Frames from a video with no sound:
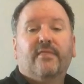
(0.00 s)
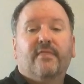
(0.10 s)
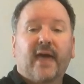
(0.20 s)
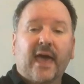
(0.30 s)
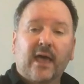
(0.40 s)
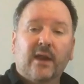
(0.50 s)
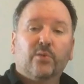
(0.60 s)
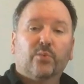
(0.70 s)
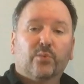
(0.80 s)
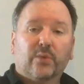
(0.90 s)
that
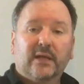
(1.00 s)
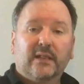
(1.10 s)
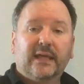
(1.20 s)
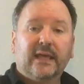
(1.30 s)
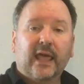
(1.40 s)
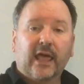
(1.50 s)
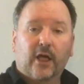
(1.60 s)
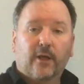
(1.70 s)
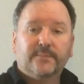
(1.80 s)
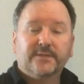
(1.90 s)
really
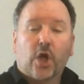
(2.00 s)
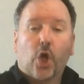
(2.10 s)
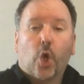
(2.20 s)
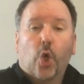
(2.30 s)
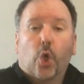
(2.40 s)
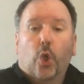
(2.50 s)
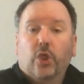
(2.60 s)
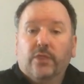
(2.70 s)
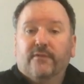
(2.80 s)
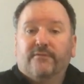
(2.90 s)
helps
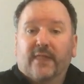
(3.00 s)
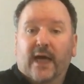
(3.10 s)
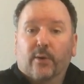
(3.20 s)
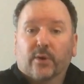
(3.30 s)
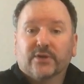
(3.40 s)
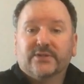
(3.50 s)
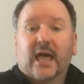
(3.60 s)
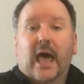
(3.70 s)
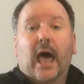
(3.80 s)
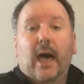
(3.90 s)
hold the flowers
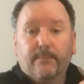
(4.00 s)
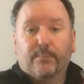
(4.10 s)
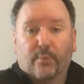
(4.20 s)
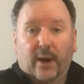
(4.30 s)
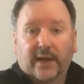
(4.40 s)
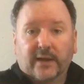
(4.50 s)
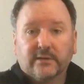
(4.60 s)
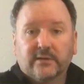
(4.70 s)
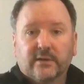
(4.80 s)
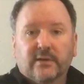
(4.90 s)

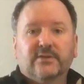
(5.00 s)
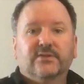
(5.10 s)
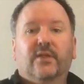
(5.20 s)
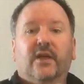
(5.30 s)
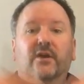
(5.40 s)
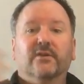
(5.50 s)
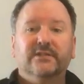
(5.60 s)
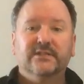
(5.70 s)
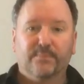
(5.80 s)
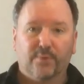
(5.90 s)
upright so they aren't
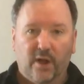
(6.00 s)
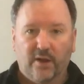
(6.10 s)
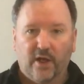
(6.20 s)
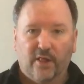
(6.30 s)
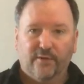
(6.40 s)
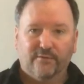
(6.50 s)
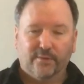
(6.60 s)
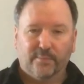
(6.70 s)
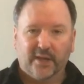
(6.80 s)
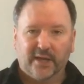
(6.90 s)
sprawled all over
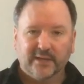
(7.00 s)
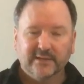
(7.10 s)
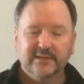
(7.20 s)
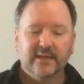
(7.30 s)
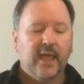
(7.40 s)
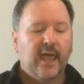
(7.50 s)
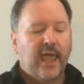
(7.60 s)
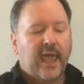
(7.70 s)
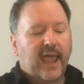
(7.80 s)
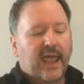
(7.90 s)
the place,
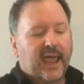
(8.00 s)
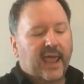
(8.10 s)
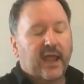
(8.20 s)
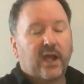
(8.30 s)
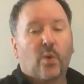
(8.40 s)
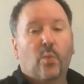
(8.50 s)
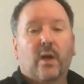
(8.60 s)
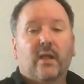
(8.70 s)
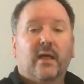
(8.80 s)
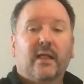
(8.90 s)
and
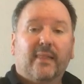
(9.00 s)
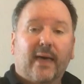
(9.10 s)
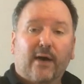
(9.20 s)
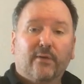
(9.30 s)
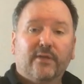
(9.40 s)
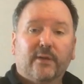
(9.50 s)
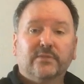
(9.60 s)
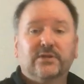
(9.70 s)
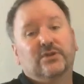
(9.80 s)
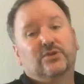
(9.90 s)
will allow
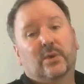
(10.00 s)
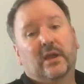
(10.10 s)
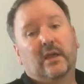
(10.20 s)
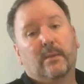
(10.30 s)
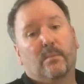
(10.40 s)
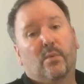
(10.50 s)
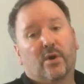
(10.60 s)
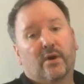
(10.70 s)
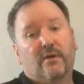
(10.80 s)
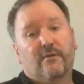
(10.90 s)
them to drink
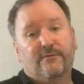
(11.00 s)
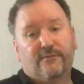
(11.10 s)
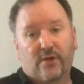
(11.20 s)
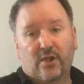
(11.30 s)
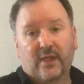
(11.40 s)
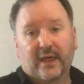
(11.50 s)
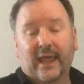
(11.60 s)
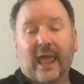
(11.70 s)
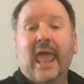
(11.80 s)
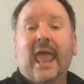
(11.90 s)
more
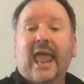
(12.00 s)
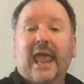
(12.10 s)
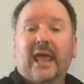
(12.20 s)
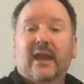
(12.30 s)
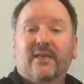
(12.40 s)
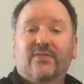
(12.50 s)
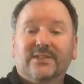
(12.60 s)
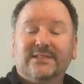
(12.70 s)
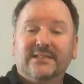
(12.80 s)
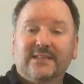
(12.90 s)
fully, and
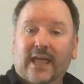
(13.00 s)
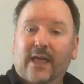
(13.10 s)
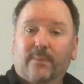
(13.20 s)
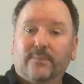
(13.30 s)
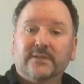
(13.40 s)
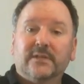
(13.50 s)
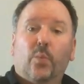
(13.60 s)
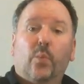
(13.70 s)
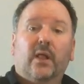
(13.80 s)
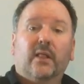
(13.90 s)
the stems
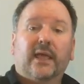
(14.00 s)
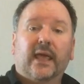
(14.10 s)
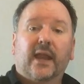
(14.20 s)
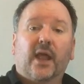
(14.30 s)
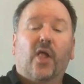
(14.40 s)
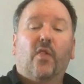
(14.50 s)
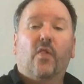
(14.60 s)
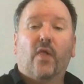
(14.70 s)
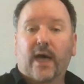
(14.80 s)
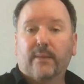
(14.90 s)
will get a
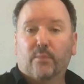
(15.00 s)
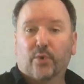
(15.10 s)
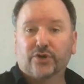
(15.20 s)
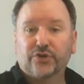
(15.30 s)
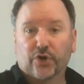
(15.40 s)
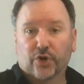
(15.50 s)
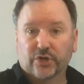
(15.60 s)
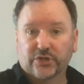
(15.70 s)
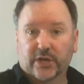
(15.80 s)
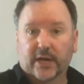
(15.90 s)
lot more
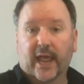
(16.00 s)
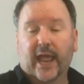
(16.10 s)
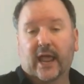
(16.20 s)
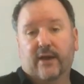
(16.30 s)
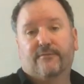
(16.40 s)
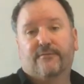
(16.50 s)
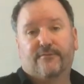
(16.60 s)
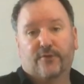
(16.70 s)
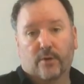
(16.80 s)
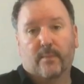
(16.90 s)
turgid and
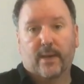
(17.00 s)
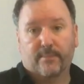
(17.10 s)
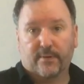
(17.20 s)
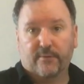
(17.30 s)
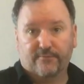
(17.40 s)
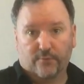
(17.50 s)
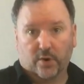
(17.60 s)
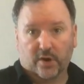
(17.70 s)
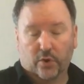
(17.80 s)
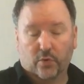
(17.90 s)
firm up
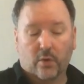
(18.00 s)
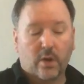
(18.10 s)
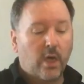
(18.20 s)
for you.